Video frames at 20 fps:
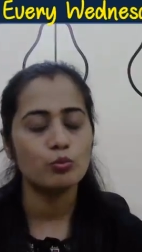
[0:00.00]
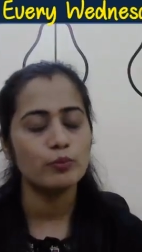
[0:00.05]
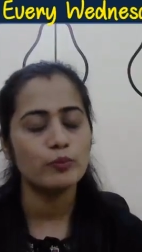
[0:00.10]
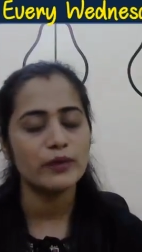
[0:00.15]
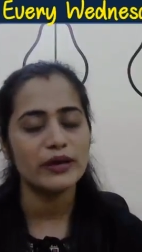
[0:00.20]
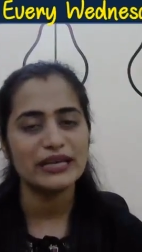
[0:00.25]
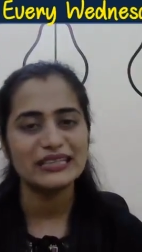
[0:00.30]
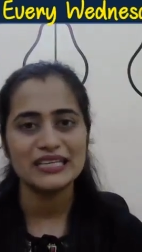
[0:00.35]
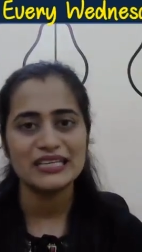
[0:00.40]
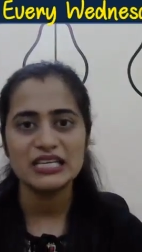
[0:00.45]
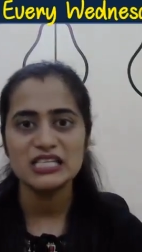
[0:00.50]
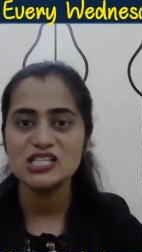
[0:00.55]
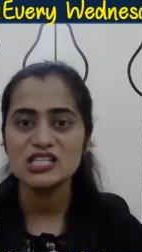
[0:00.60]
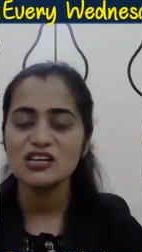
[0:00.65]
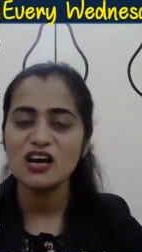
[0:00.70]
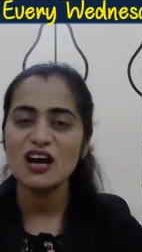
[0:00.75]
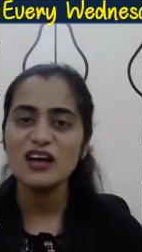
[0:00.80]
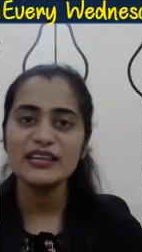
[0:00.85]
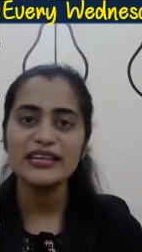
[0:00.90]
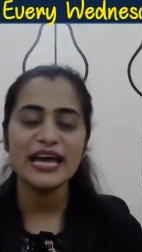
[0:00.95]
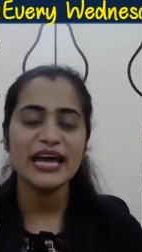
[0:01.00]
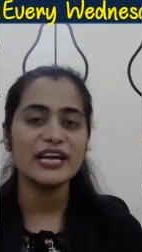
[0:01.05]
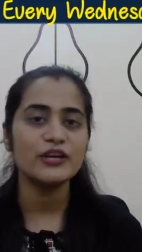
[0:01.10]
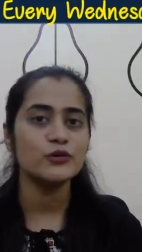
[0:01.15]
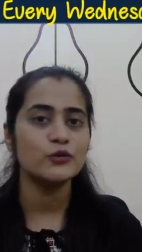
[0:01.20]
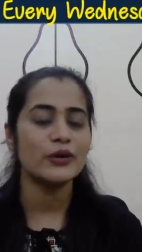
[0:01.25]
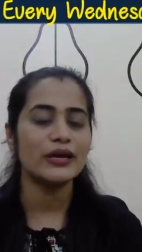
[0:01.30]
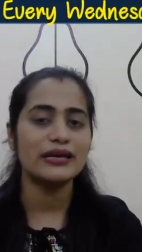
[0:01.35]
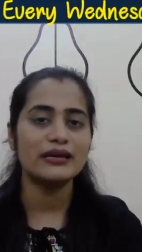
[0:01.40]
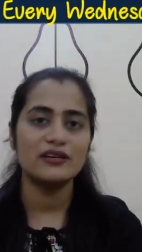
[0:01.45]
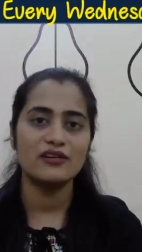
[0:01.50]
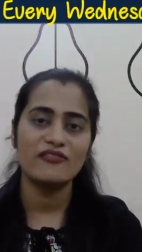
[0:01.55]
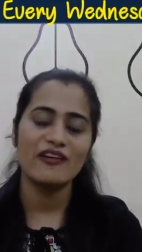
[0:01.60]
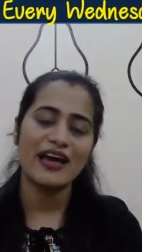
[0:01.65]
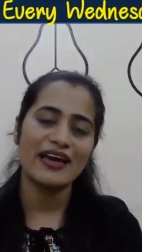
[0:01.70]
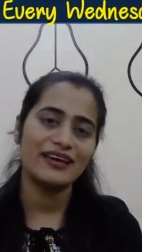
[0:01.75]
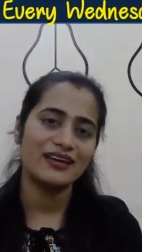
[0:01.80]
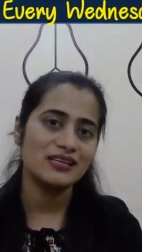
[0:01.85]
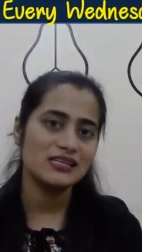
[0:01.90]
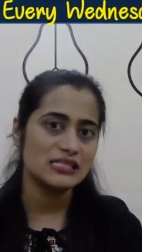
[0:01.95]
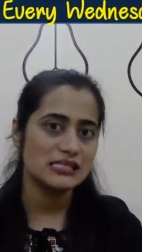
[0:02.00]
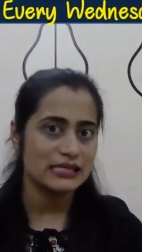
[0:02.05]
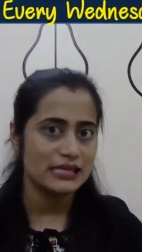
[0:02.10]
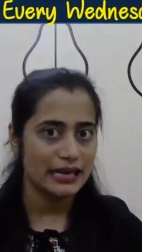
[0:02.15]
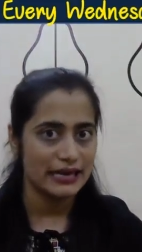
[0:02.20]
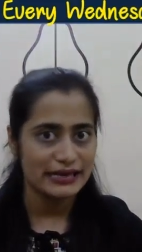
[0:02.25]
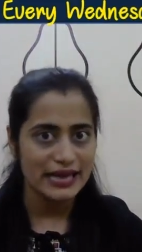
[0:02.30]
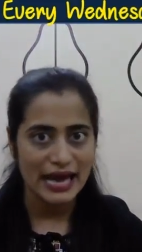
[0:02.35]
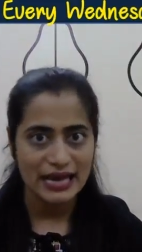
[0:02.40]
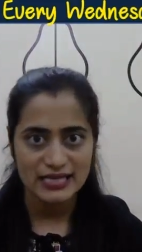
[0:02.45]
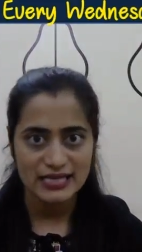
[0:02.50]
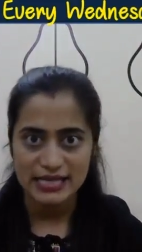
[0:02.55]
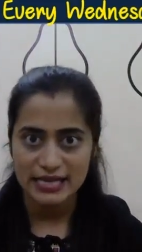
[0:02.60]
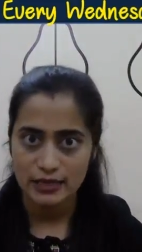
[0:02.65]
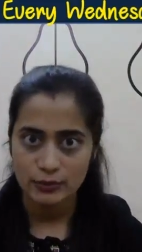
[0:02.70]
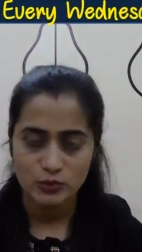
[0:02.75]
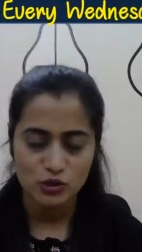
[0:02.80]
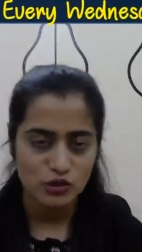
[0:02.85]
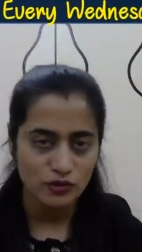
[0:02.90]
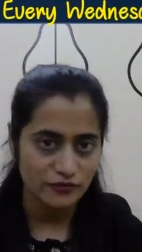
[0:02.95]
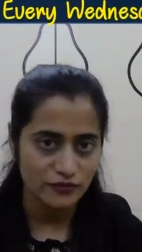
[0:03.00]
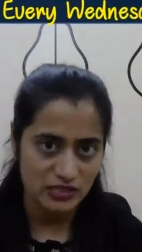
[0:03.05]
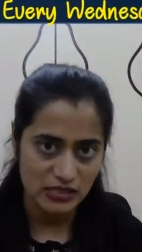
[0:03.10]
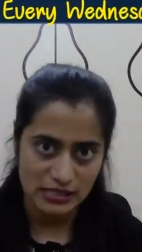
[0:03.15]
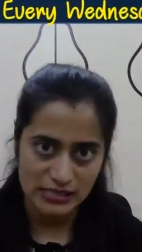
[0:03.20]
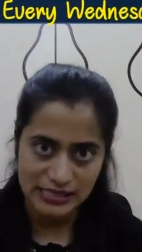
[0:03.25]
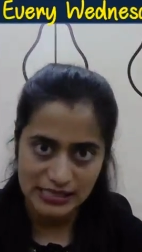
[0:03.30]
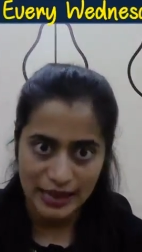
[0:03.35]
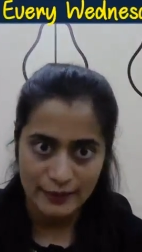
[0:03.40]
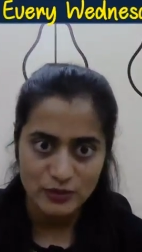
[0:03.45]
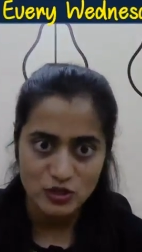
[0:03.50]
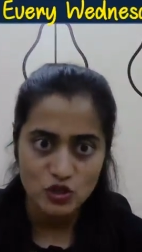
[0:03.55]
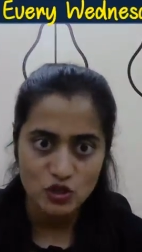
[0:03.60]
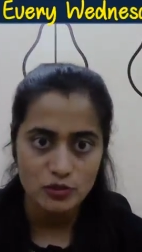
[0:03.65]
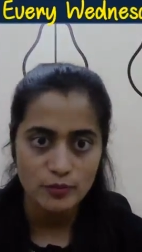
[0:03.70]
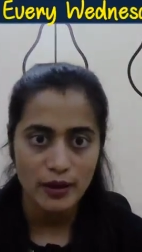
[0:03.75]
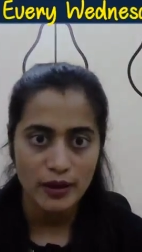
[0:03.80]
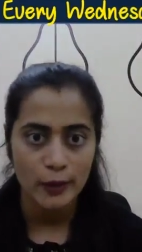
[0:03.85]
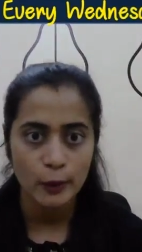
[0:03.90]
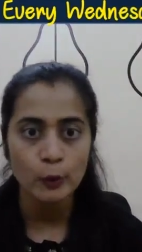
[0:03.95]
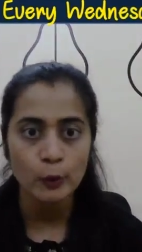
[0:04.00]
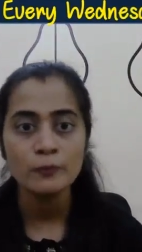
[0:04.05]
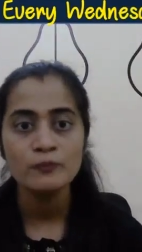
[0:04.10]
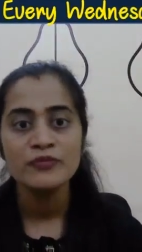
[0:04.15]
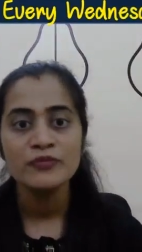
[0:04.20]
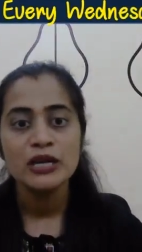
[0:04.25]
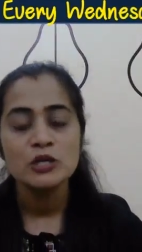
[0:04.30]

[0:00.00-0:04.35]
it's not that you can revise the entire syllabus of physics, chemistry, bio.